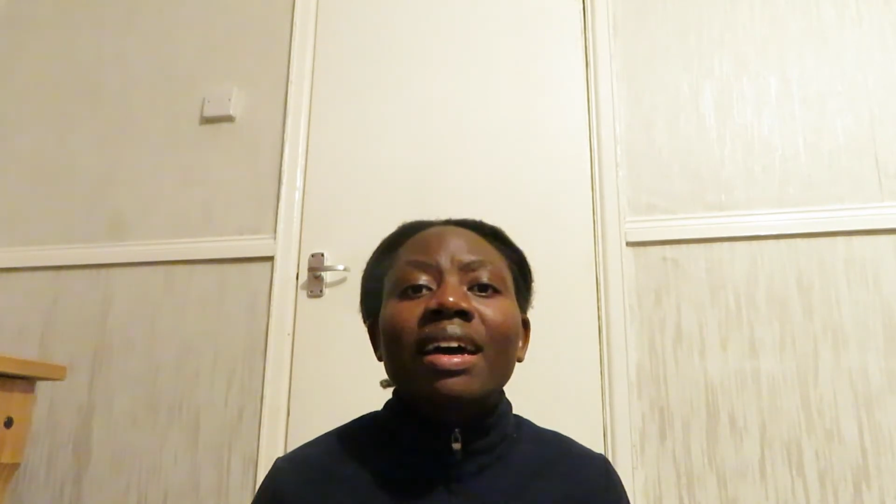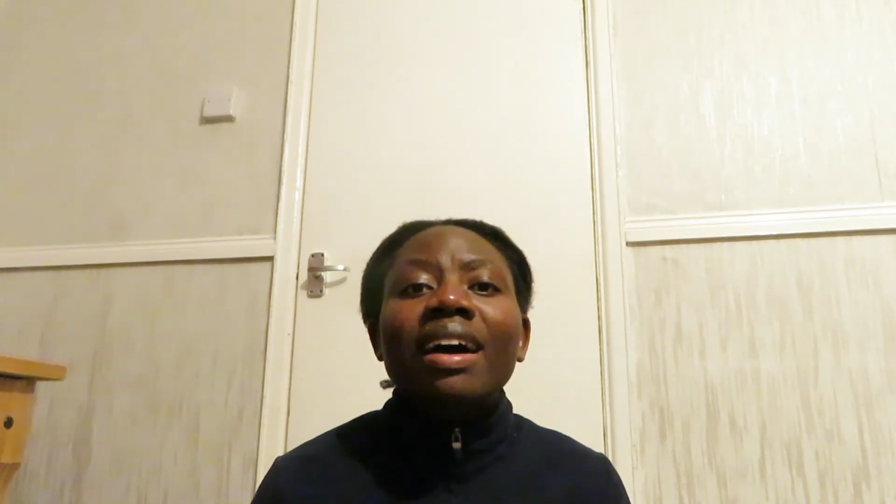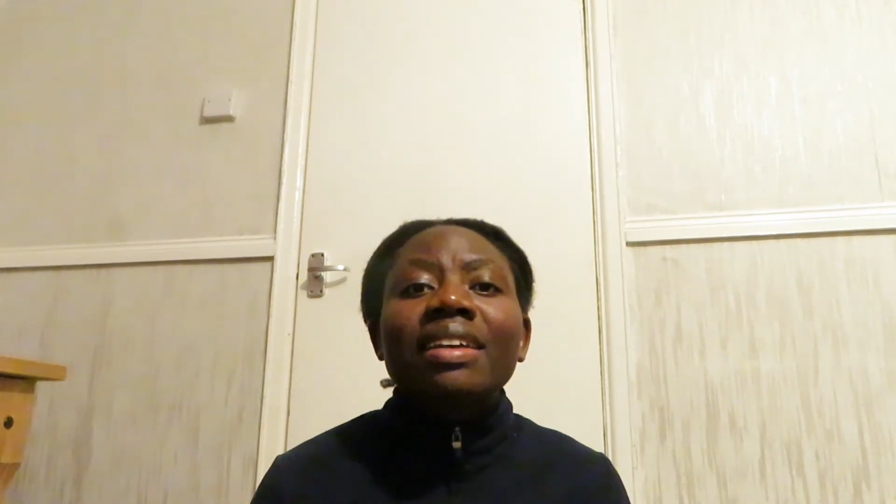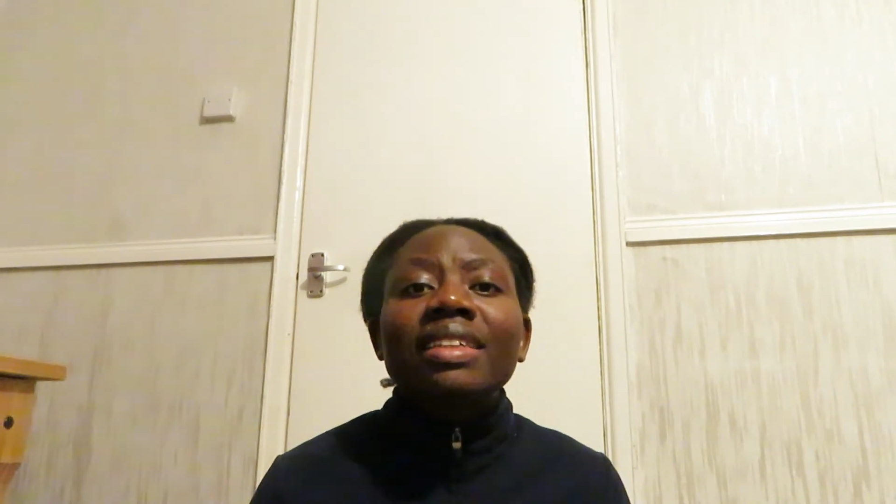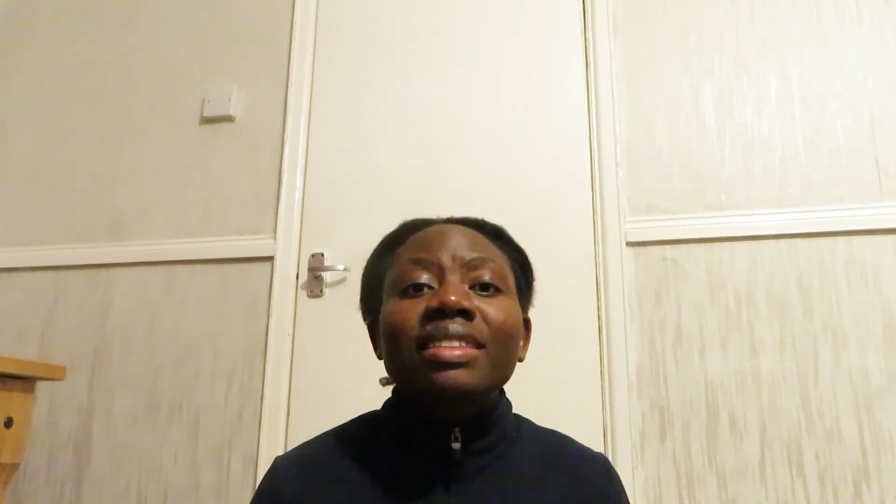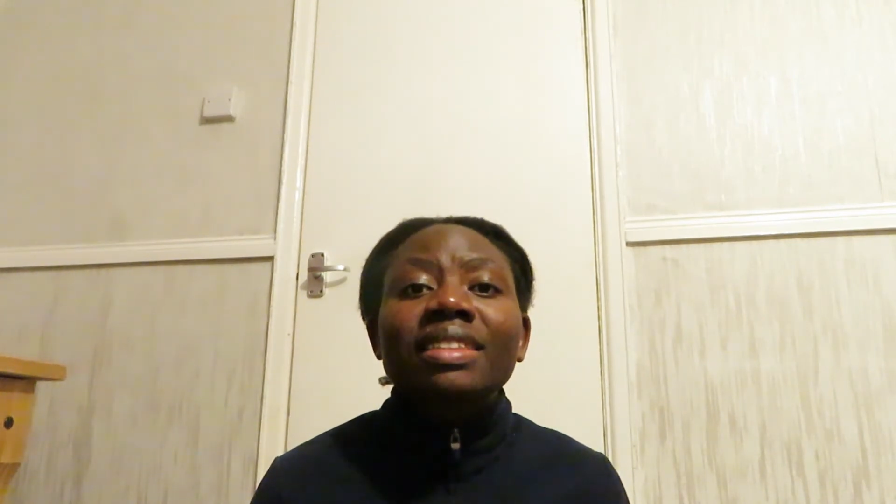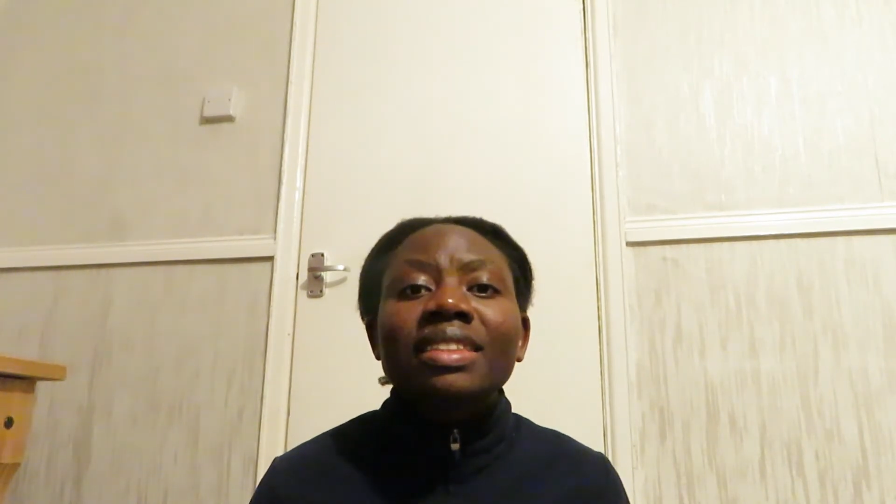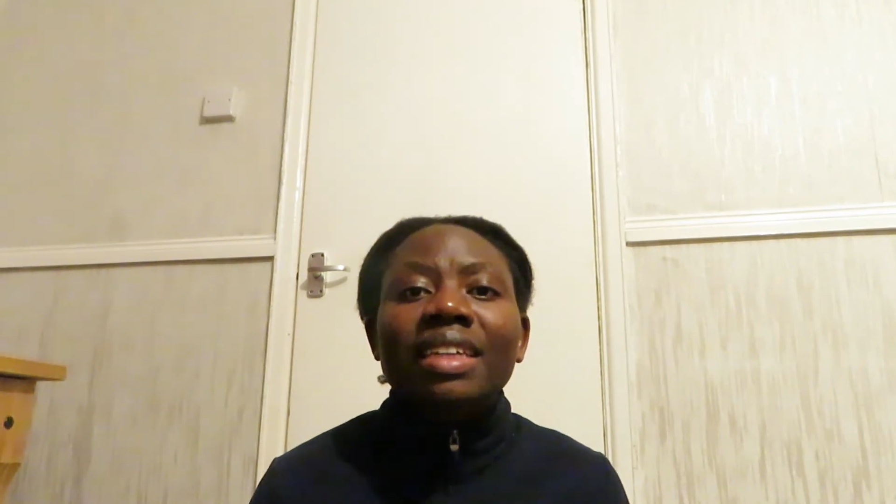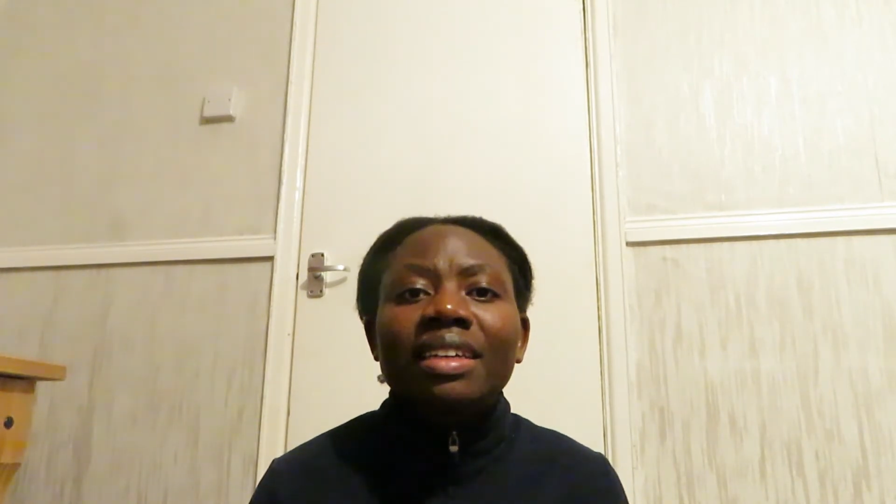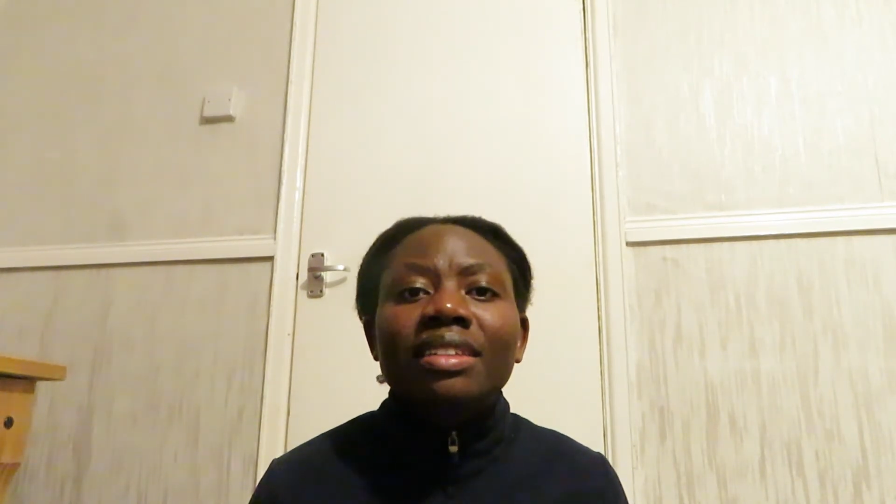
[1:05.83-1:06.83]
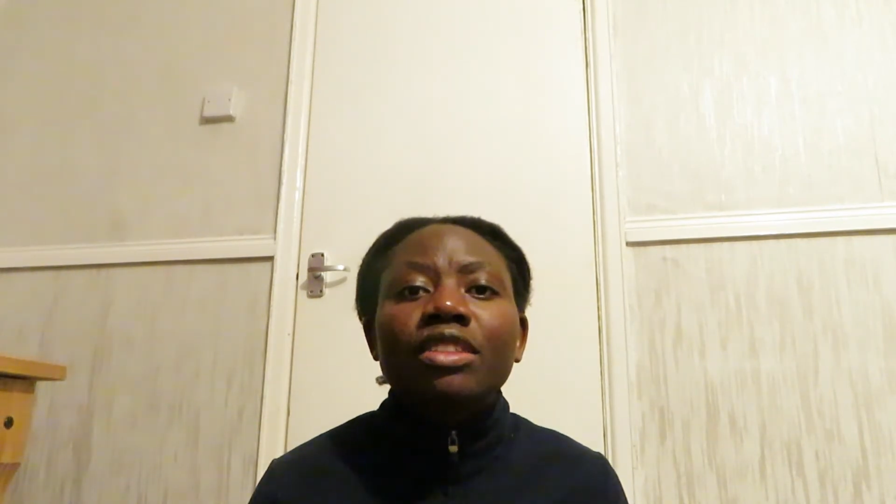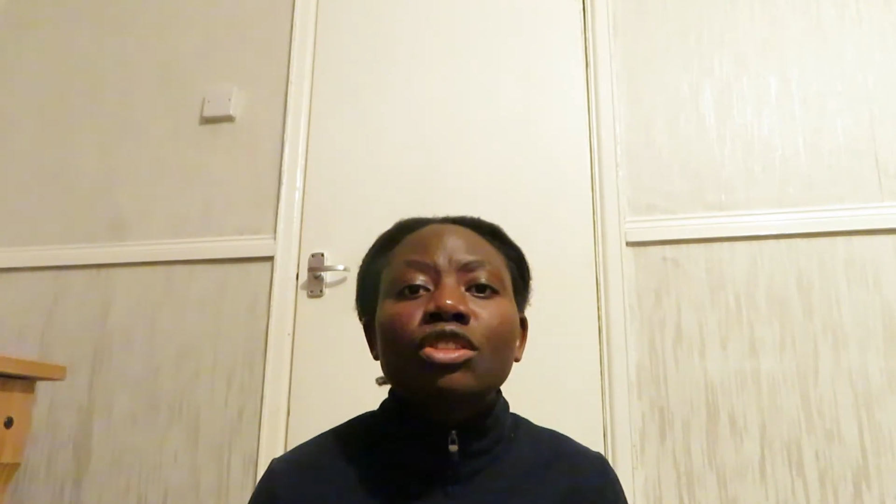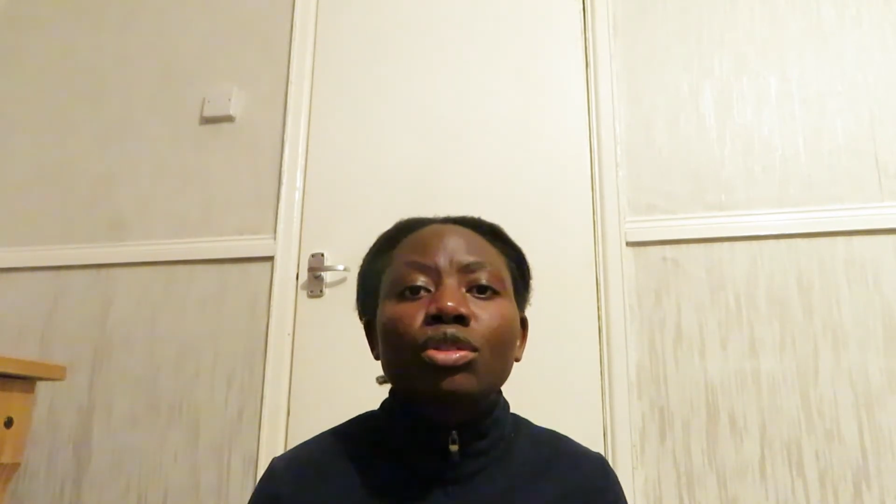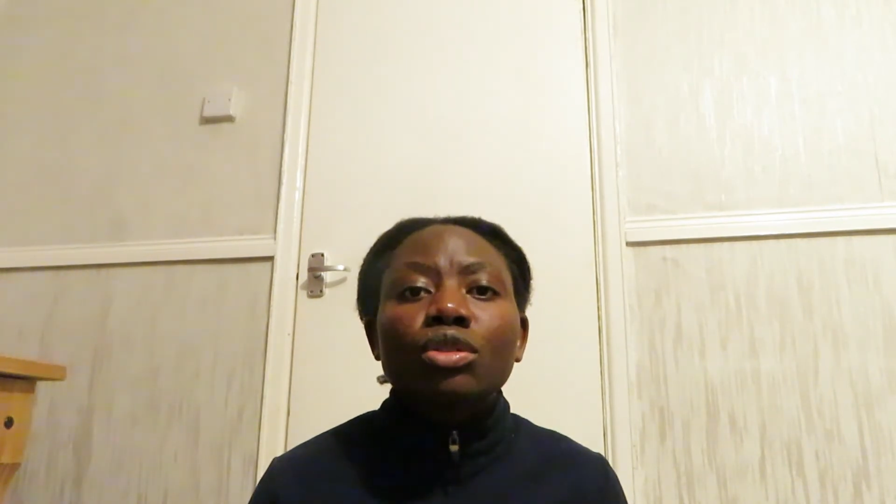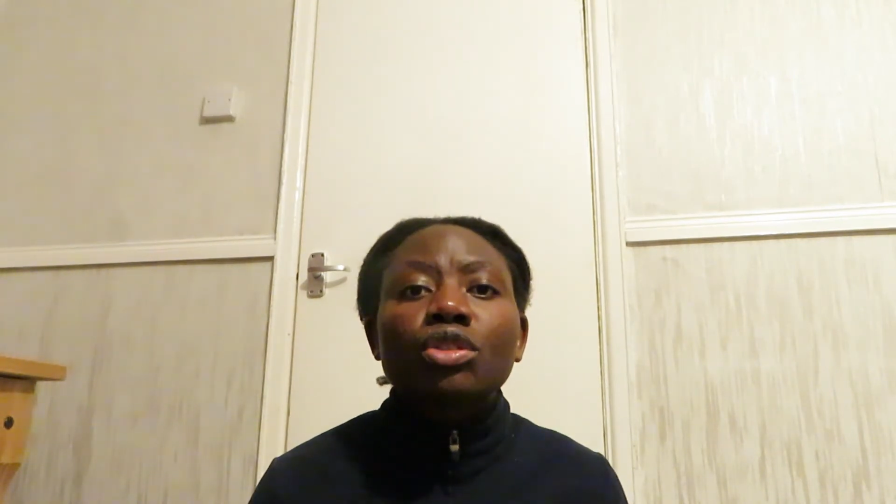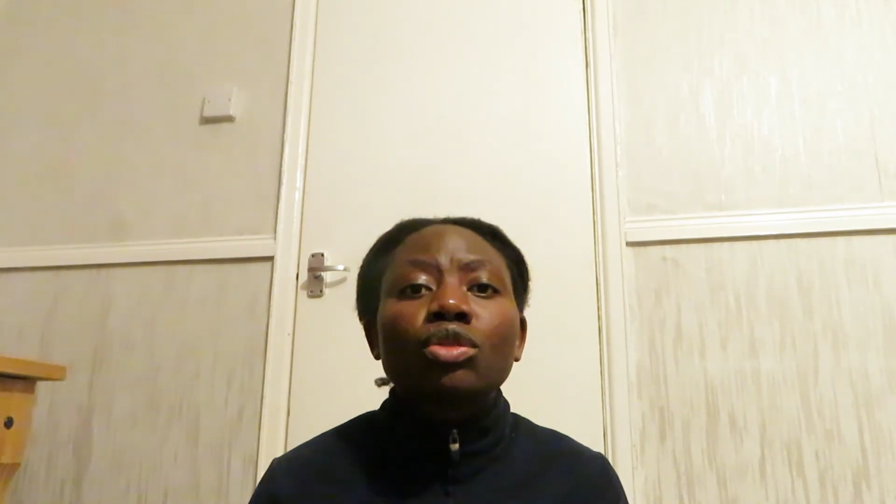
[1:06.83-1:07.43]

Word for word: and instead choose